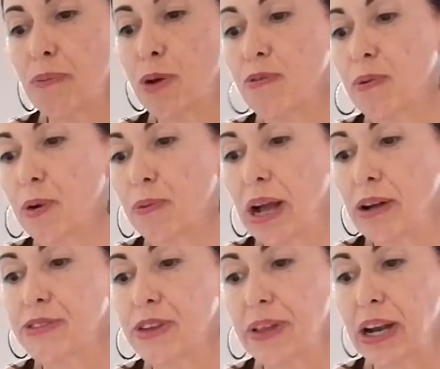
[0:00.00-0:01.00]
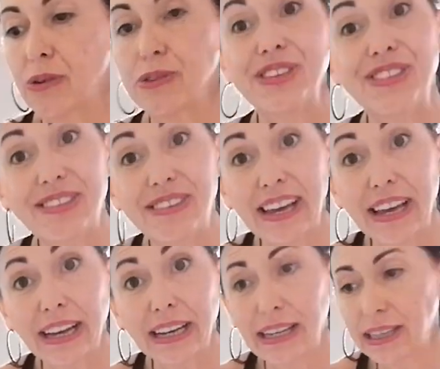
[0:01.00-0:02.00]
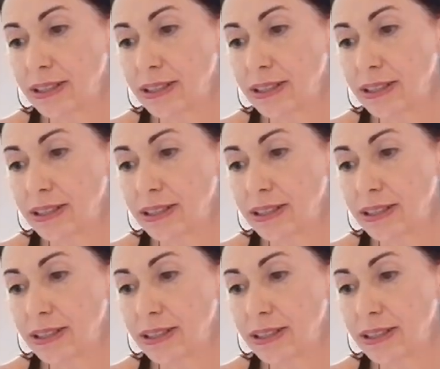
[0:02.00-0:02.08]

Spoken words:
want to move them around so they don't stick.